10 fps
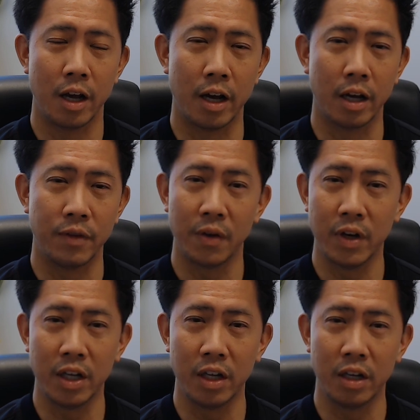If you have
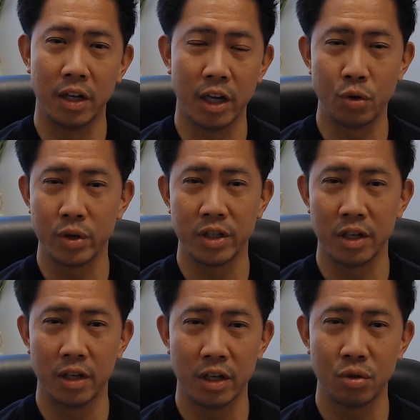any interest
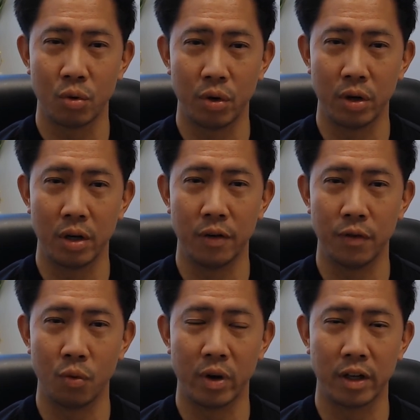in this, or if
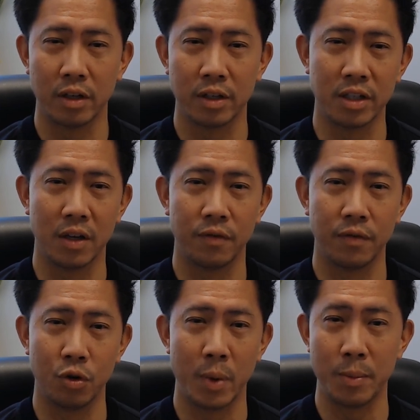you want to see if
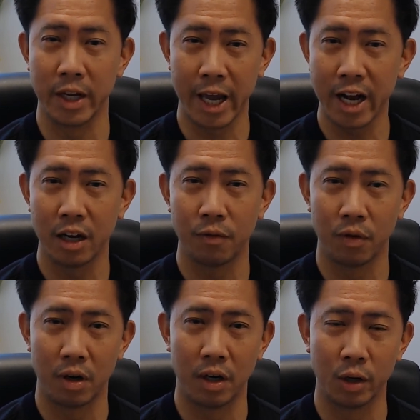you may be a candidate
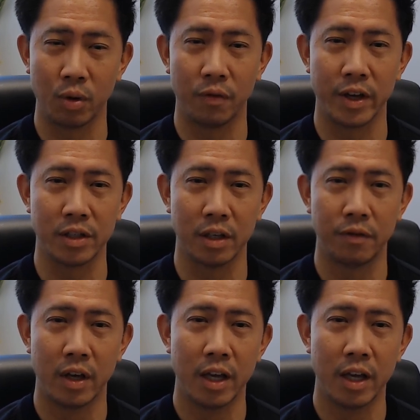for liquid facelift,